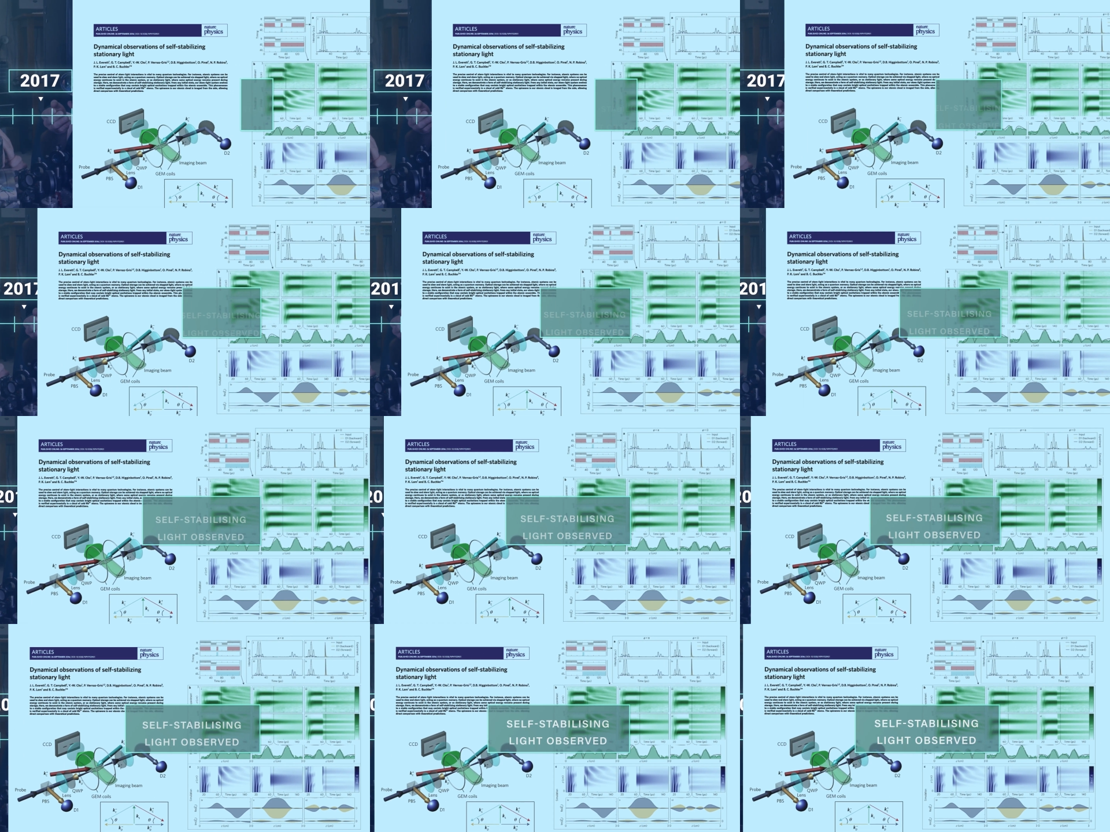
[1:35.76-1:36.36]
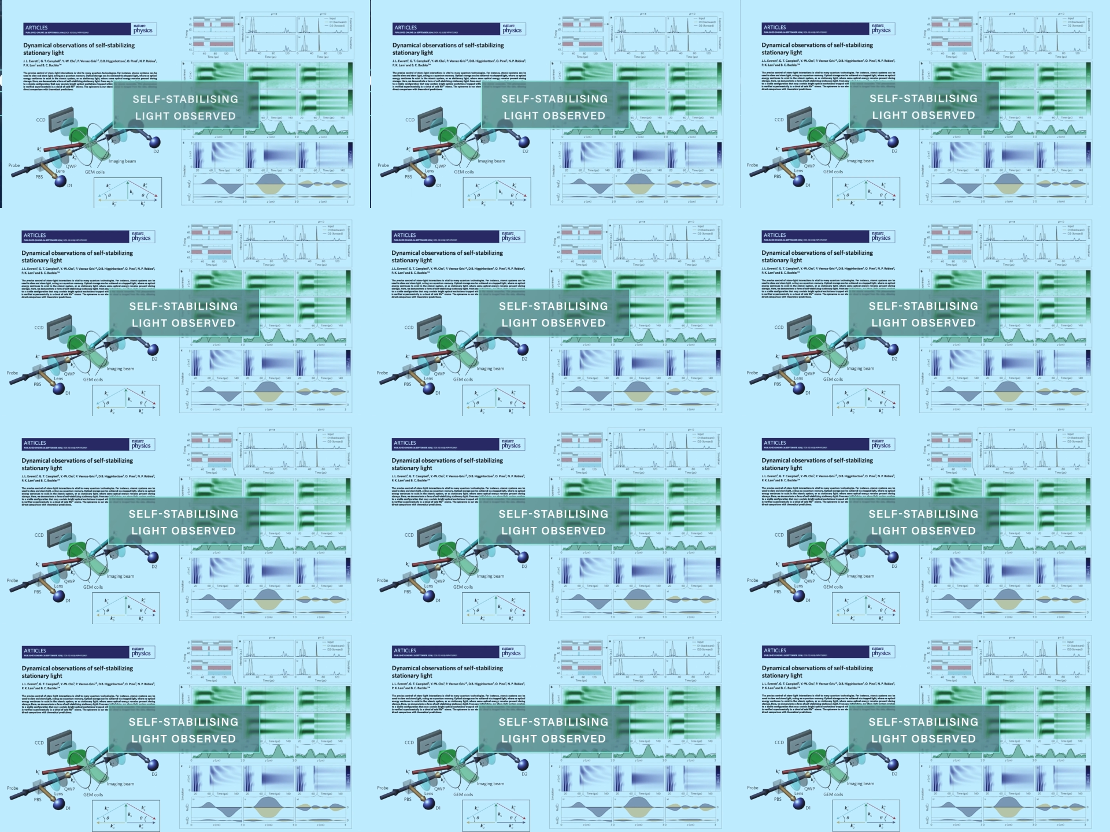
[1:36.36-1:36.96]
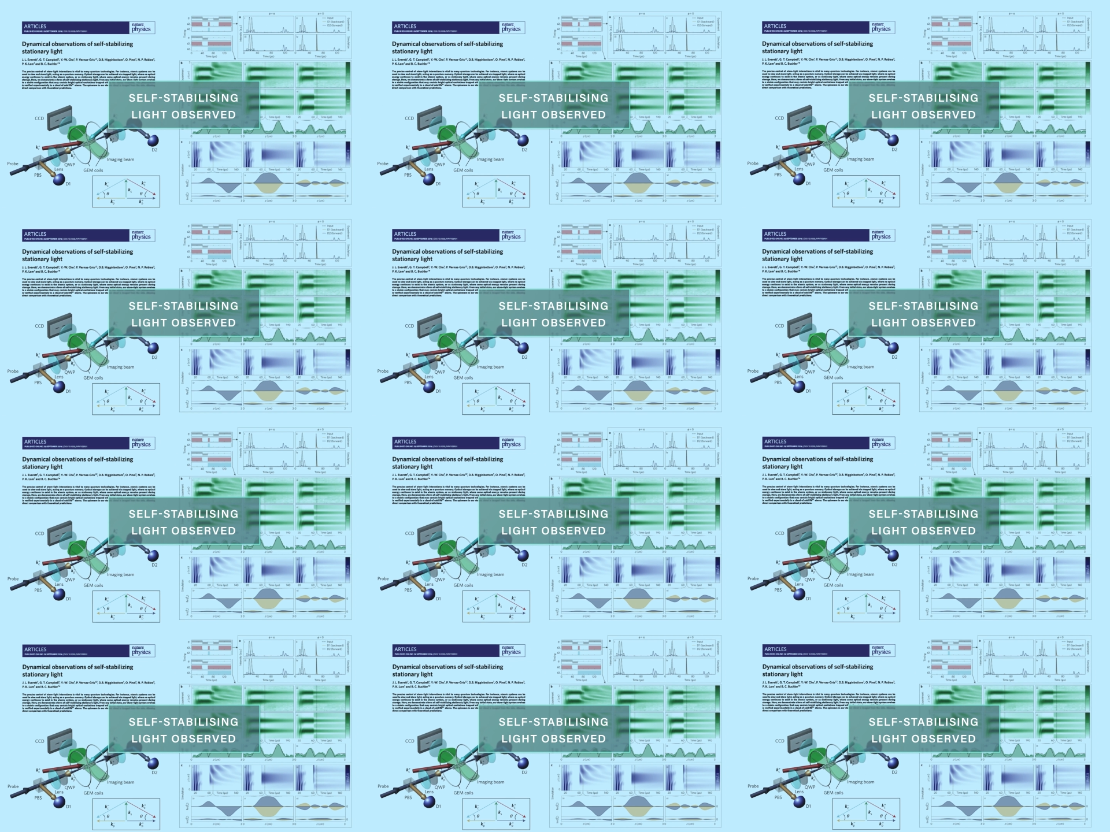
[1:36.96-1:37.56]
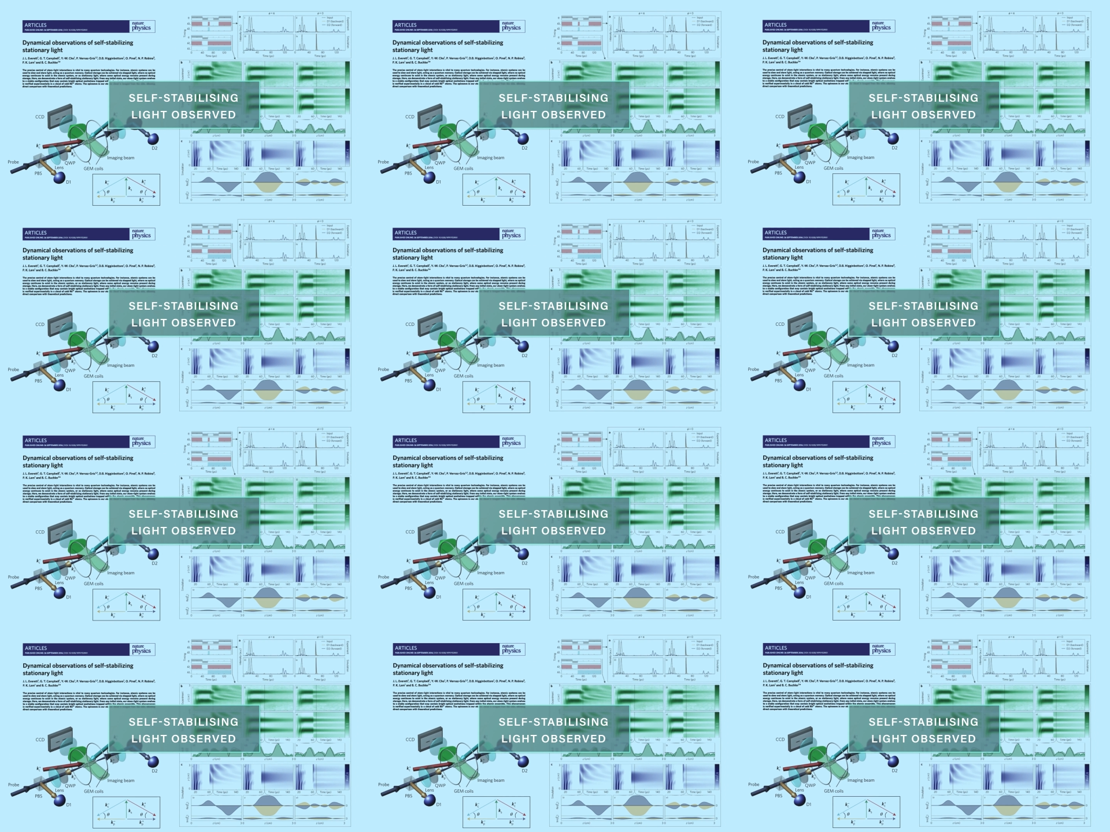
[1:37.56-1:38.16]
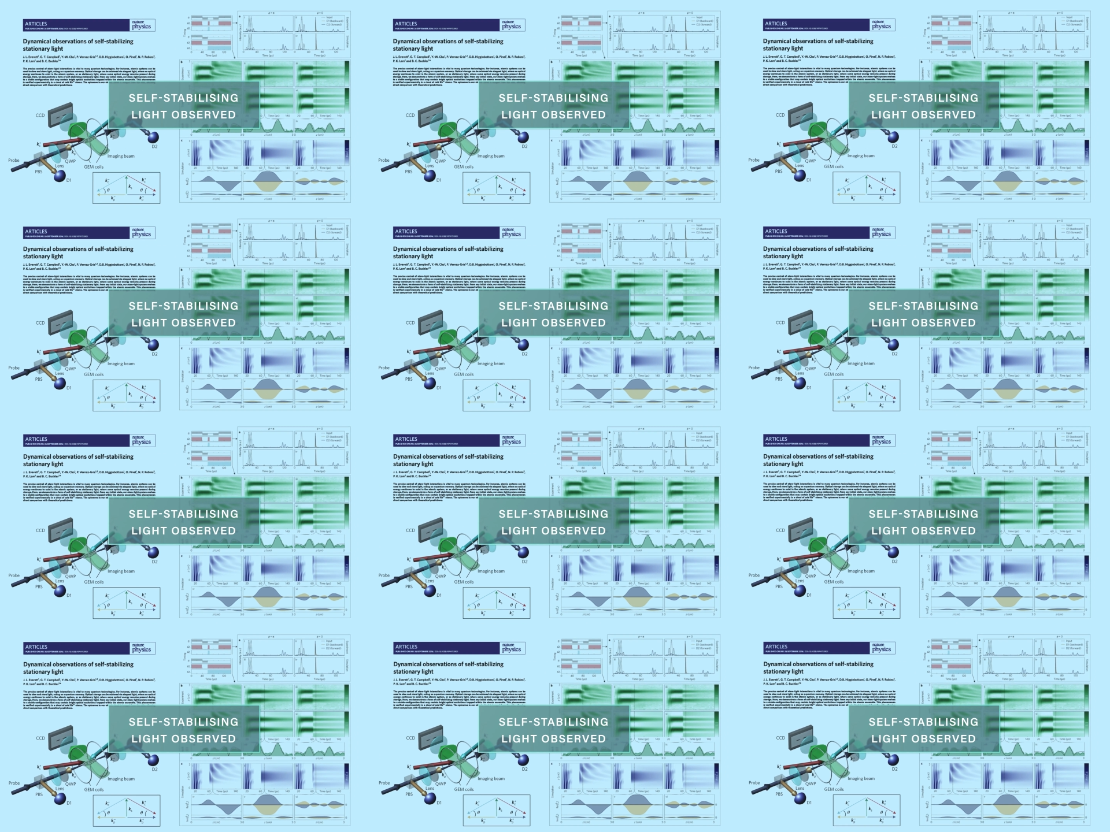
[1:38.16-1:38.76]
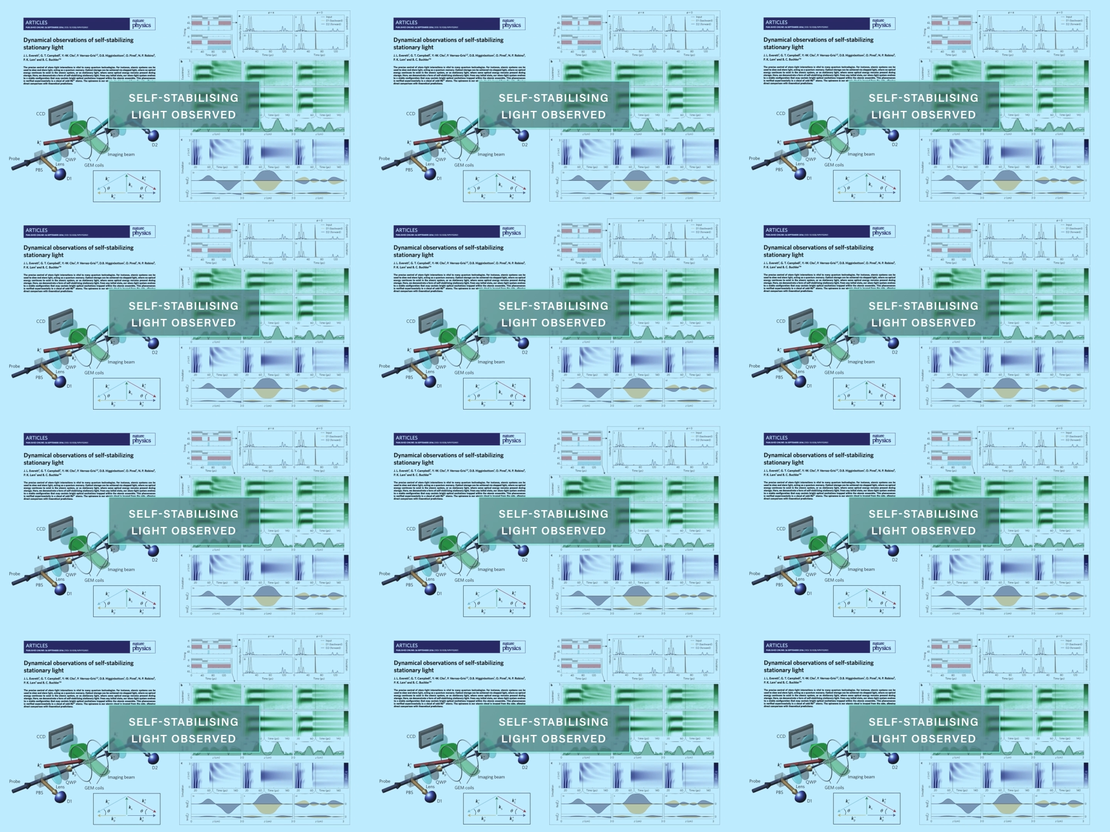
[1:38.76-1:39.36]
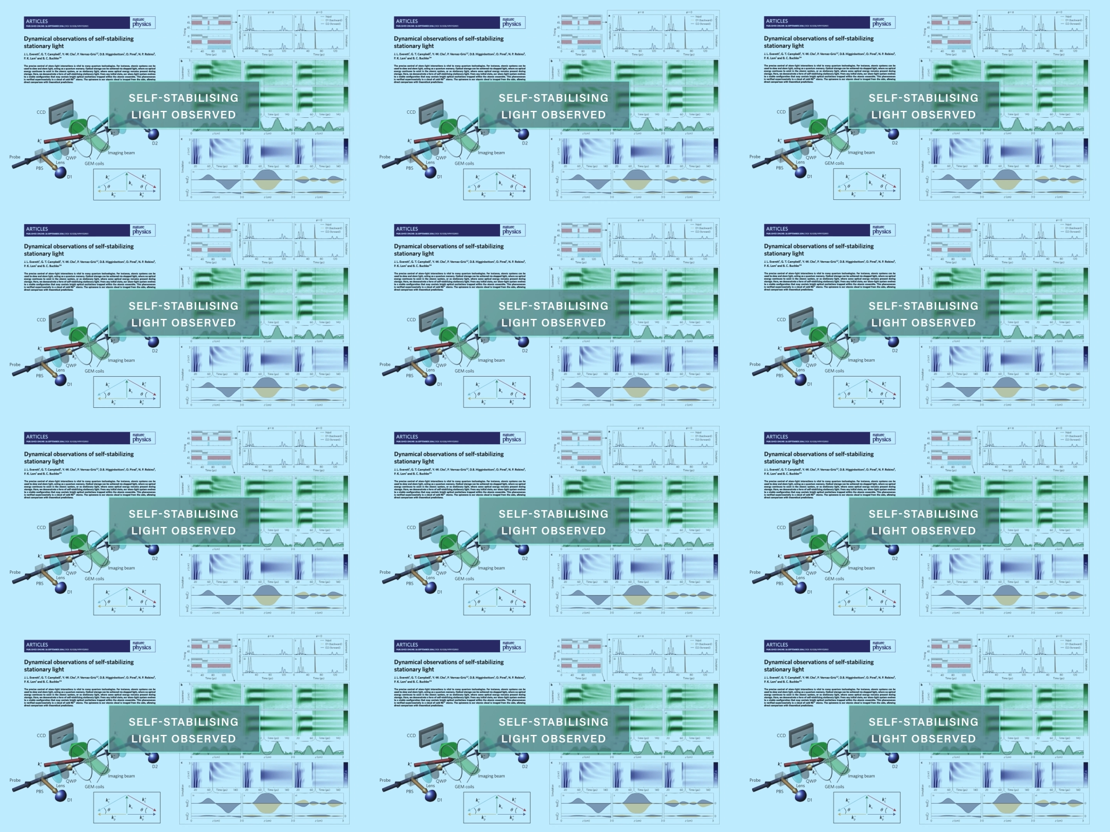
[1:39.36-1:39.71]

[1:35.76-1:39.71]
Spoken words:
[unreadable: no face in view]